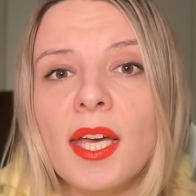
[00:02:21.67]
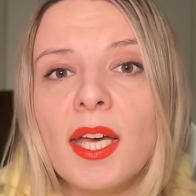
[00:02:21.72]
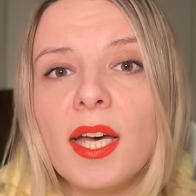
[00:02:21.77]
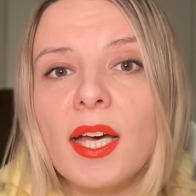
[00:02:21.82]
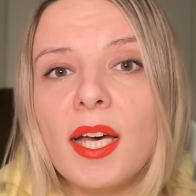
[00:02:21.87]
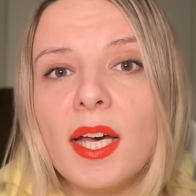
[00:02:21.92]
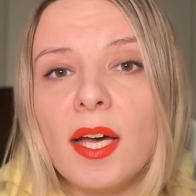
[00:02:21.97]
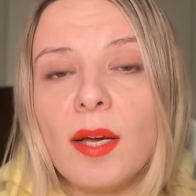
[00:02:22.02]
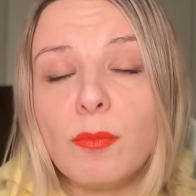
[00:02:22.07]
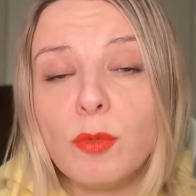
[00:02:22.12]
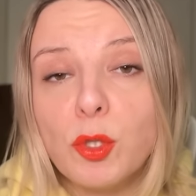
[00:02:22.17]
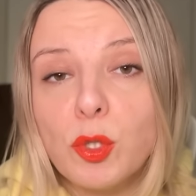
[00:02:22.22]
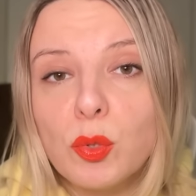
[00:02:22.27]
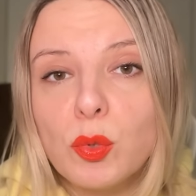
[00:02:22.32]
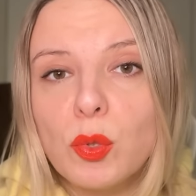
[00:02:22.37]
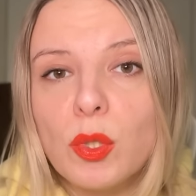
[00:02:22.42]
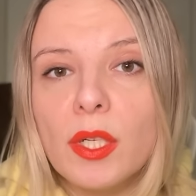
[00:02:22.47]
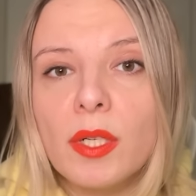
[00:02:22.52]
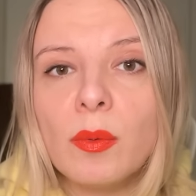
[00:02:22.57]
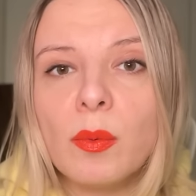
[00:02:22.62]
uh, I'm
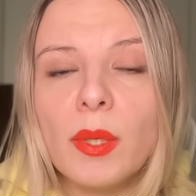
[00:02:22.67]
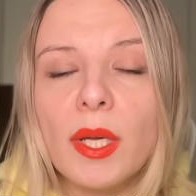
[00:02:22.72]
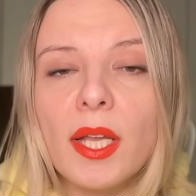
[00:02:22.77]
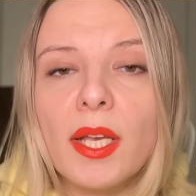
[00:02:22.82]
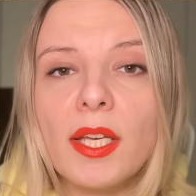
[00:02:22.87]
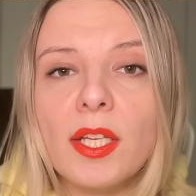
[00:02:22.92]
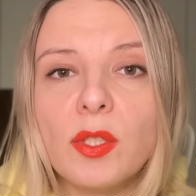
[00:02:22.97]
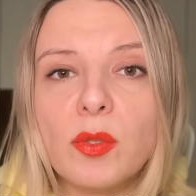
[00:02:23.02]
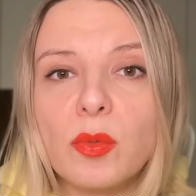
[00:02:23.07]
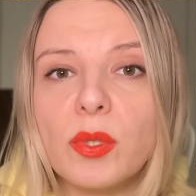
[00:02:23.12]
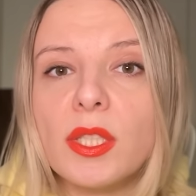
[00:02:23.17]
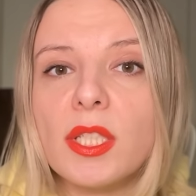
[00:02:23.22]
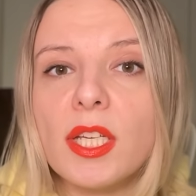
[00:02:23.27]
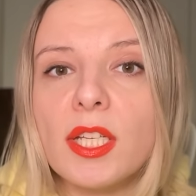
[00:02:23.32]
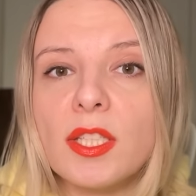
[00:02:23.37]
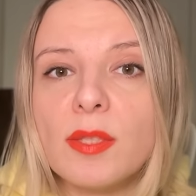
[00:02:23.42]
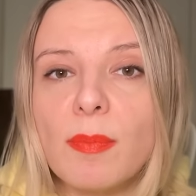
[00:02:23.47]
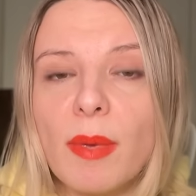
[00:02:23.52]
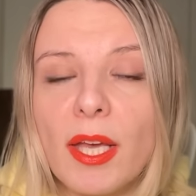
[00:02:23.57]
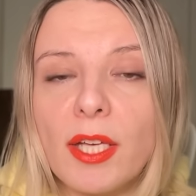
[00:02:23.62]
sure when it
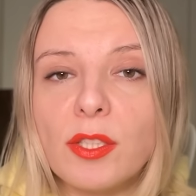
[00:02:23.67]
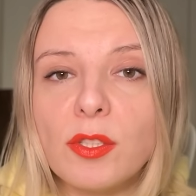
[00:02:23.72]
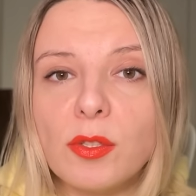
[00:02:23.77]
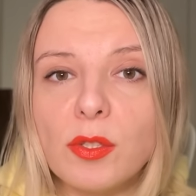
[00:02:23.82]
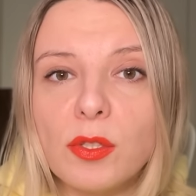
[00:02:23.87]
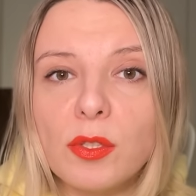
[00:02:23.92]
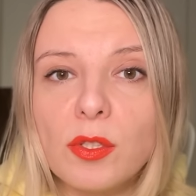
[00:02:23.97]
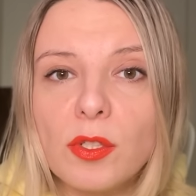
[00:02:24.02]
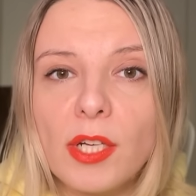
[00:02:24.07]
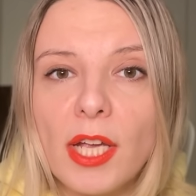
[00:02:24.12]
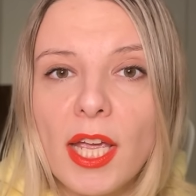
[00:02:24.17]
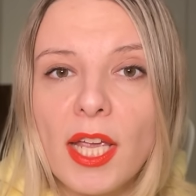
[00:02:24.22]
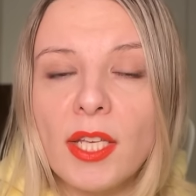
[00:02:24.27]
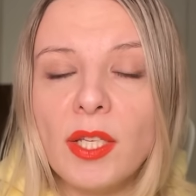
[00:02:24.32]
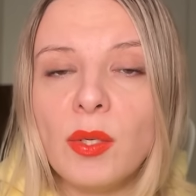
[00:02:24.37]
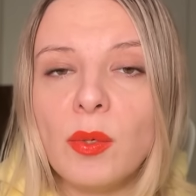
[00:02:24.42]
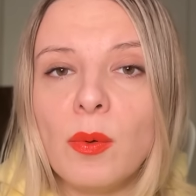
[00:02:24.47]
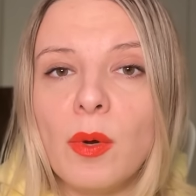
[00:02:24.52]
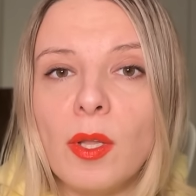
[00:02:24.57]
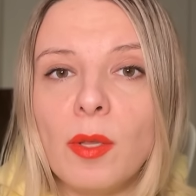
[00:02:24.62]
returns back to Ukraine,
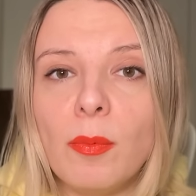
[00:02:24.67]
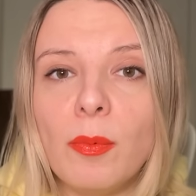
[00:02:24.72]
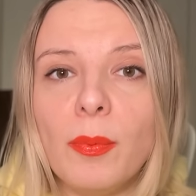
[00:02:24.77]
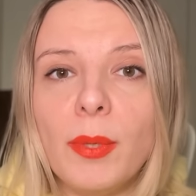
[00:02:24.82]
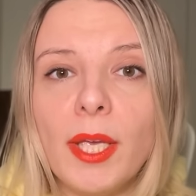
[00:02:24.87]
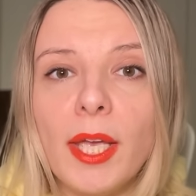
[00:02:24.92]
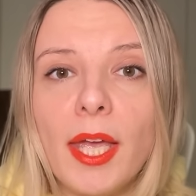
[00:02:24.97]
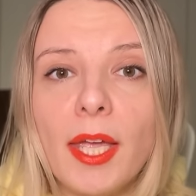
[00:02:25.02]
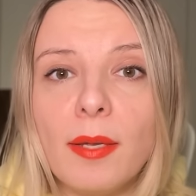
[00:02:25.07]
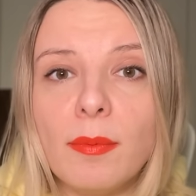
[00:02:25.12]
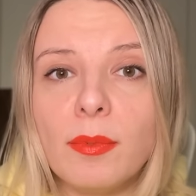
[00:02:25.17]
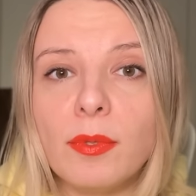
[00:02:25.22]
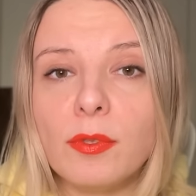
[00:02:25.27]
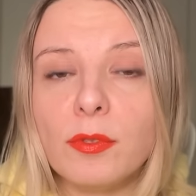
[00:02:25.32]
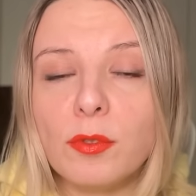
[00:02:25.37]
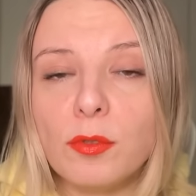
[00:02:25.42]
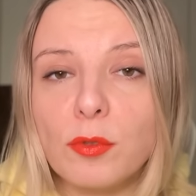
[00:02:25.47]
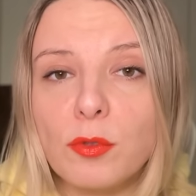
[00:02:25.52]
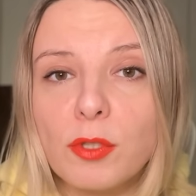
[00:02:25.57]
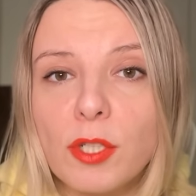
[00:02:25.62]
you will be able
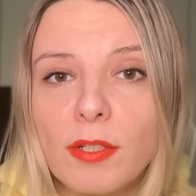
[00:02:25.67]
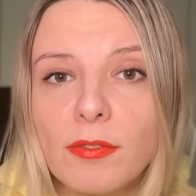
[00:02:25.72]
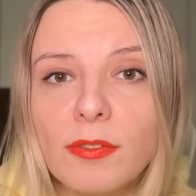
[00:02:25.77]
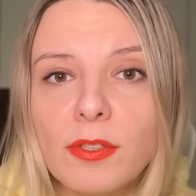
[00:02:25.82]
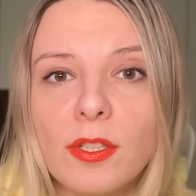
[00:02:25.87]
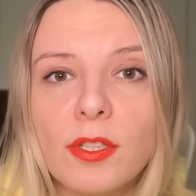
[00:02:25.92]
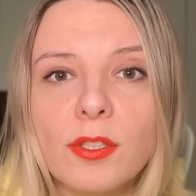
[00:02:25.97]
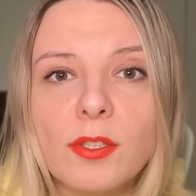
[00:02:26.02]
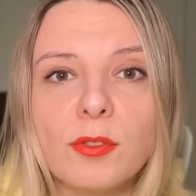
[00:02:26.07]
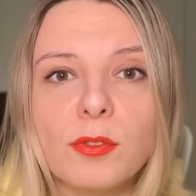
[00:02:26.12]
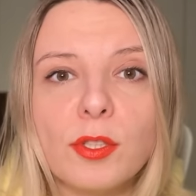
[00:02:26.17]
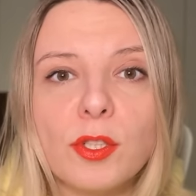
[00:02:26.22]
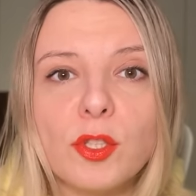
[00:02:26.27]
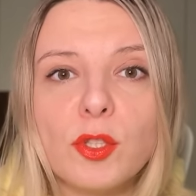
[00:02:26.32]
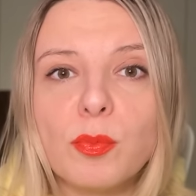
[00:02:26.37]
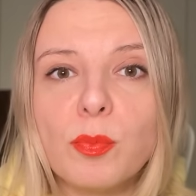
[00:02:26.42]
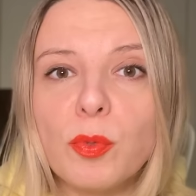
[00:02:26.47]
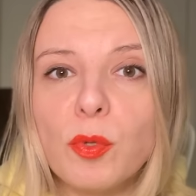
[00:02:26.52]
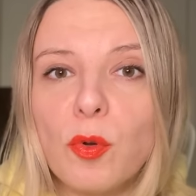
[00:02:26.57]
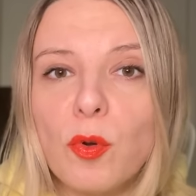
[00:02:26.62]
to travel, to
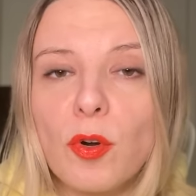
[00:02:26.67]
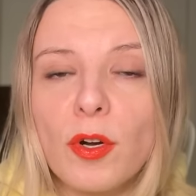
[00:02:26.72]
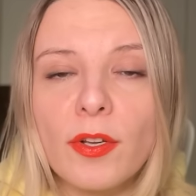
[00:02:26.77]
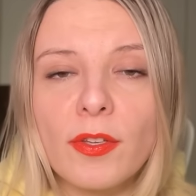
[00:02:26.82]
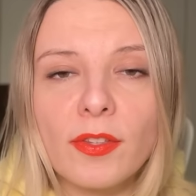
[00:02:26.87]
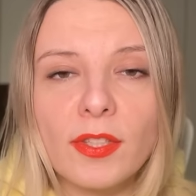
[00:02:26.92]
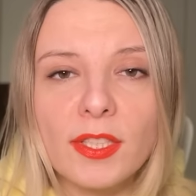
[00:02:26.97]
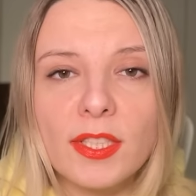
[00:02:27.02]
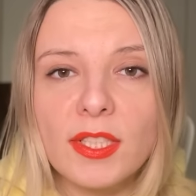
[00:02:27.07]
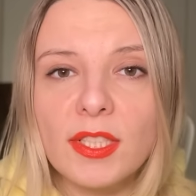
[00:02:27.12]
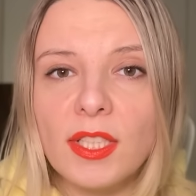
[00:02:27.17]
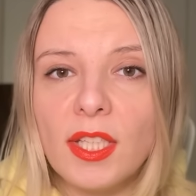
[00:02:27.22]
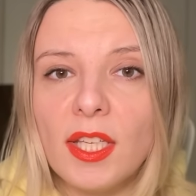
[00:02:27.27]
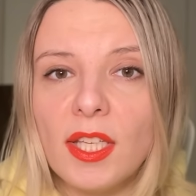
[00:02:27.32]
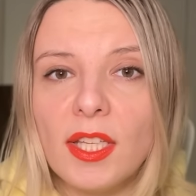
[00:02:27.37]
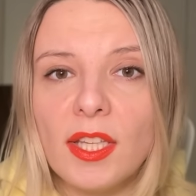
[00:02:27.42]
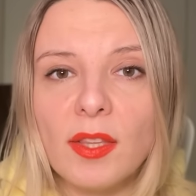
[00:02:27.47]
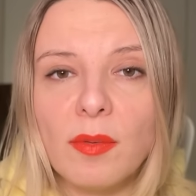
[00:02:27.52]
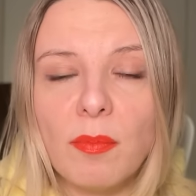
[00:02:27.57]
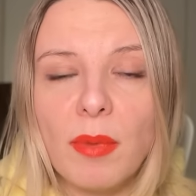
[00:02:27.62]
explore the
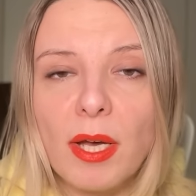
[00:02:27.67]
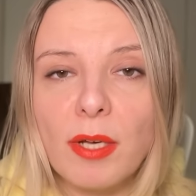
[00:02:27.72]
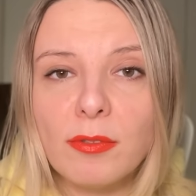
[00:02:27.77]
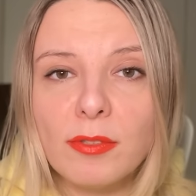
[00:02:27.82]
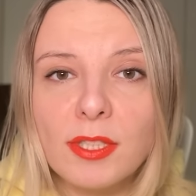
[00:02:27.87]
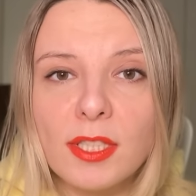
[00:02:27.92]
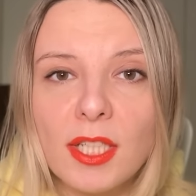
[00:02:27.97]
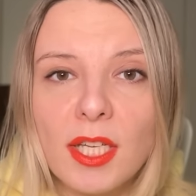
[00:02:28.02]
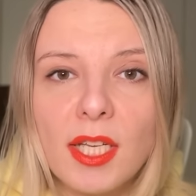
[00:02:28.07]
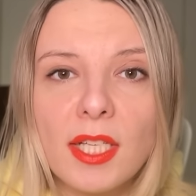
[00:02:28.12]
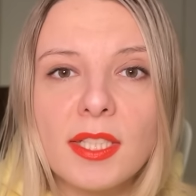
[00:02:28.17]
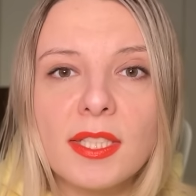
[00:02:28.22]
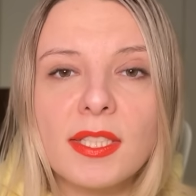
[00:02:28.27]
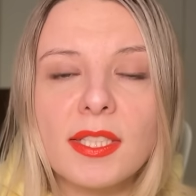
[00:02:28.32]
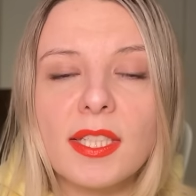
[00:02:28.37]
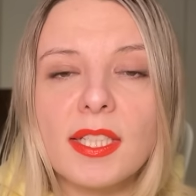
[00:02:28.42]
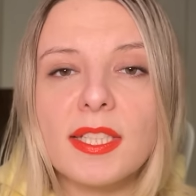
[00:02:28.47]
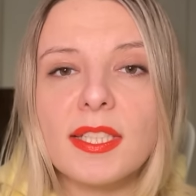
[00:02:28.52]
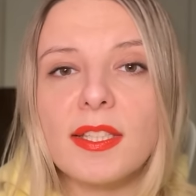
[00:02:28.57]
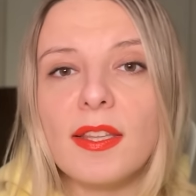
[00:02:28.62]
sea, the mountains.
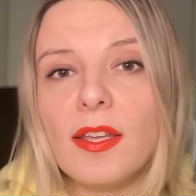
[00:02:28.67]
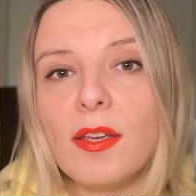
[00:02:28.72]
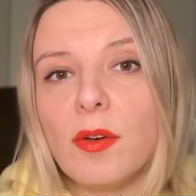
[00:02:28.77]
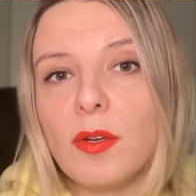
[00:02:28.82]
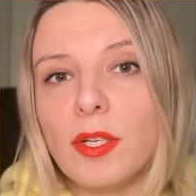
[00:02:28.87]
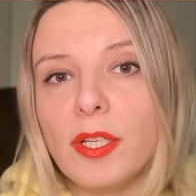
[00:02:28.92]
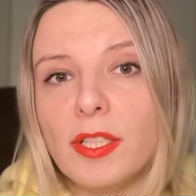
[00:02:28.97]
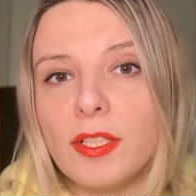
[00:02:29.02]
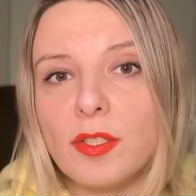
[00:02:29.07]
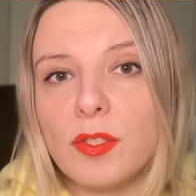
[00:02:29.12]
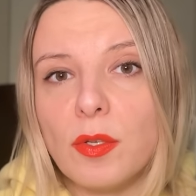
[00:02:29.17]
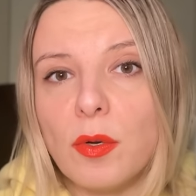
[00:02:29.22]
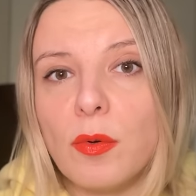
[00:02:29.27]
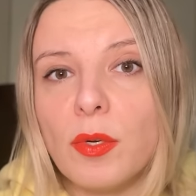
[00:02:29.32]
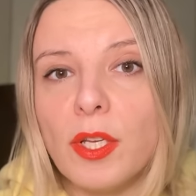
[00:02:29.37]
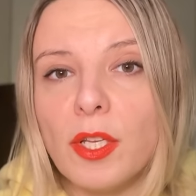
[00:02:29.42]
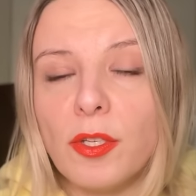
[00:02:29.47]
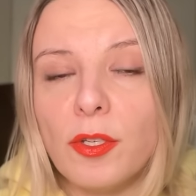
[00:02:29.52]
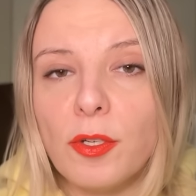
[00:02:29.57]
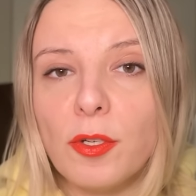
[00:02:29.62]
It's the only zone
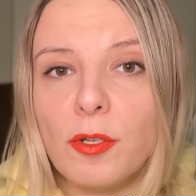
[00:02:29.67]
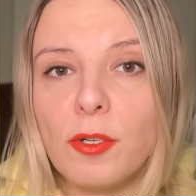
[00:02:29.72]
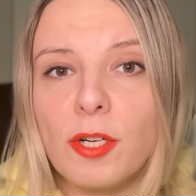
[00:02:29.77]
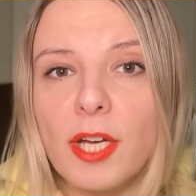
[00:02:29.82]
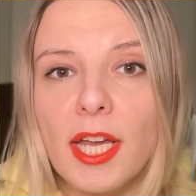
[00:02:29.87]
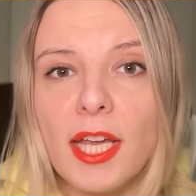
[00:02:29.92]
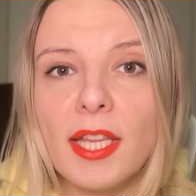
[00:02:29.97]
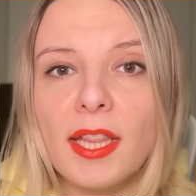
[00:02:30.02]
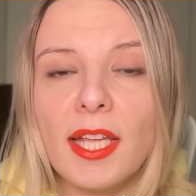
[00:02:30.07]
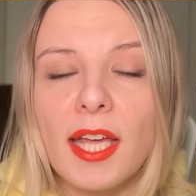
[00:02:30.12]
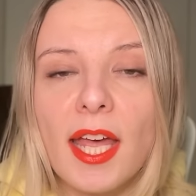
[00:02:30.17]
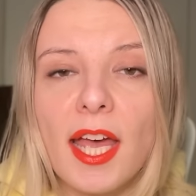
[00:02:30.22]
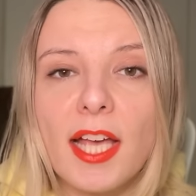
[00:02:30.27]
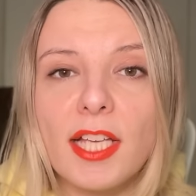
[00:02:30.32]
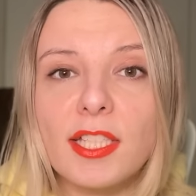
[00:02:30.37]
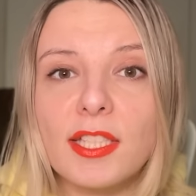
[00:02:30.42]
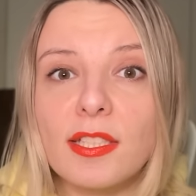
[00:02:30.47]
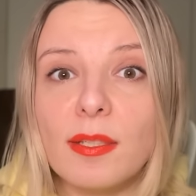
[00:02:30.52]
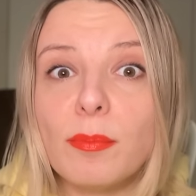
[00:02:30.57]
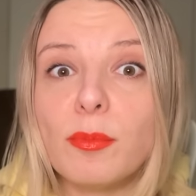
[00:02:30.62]
in Ukraine that
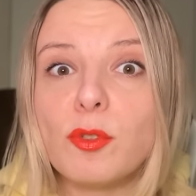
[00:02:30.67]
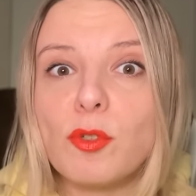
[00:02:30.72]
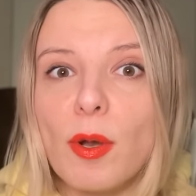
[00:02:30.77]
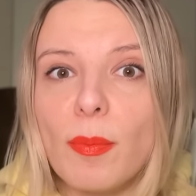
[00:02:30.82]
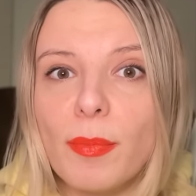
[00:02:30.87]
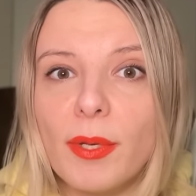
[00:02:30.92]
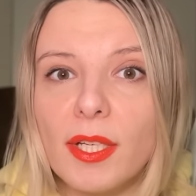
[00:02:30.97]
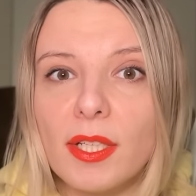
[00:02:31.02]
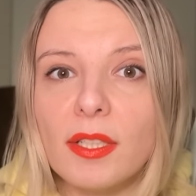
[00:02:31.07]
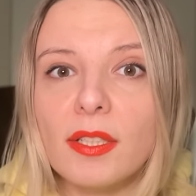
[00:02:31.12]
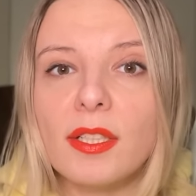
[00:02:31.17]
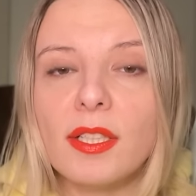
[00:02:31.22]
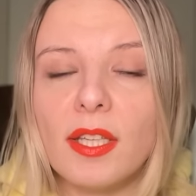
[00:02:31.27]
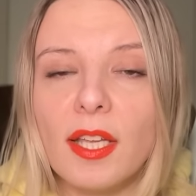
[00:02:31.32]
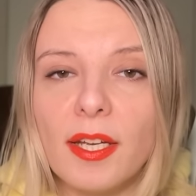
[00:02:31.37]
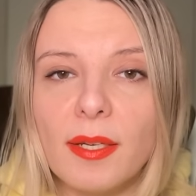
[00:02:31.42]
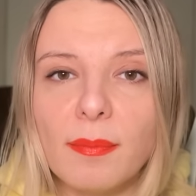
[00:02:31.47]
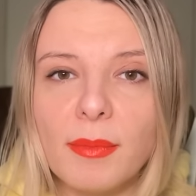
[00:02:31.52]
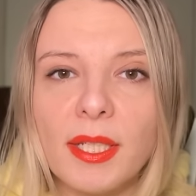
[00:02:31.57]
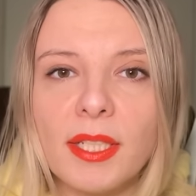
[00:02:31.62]
has subtropical
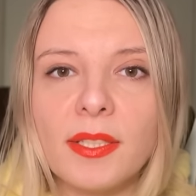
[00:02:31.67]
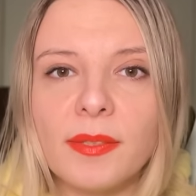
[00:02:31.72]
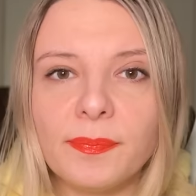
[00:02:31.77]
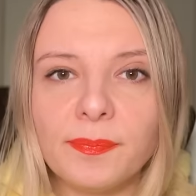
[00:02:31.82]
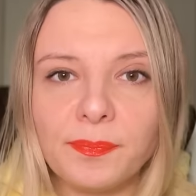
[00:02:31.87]
climate.